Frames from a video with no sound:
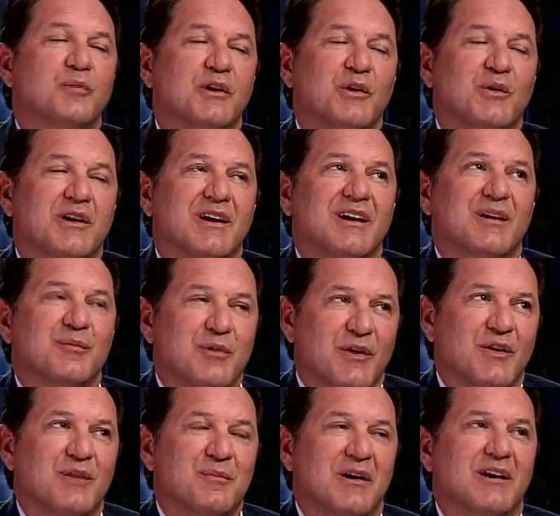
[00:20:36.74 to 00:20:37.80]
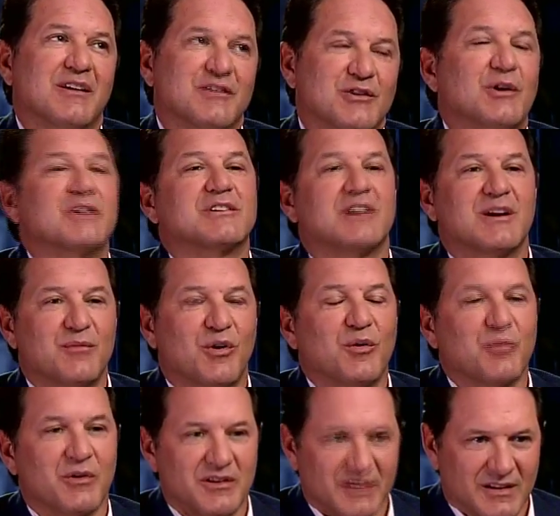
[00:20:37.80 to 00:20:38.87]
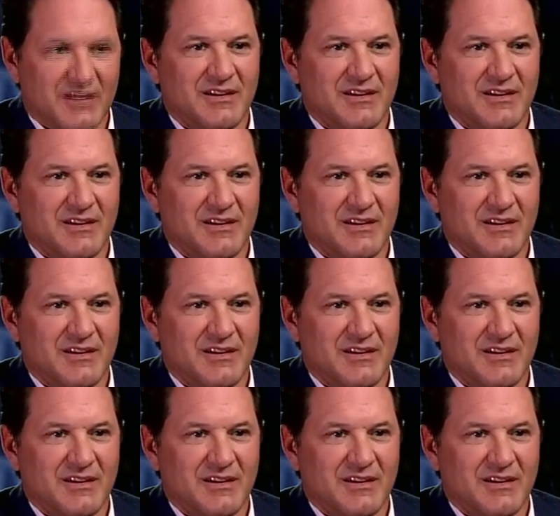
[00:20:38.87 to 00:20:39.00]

you'd be okay, Barry Bonds, all-time home run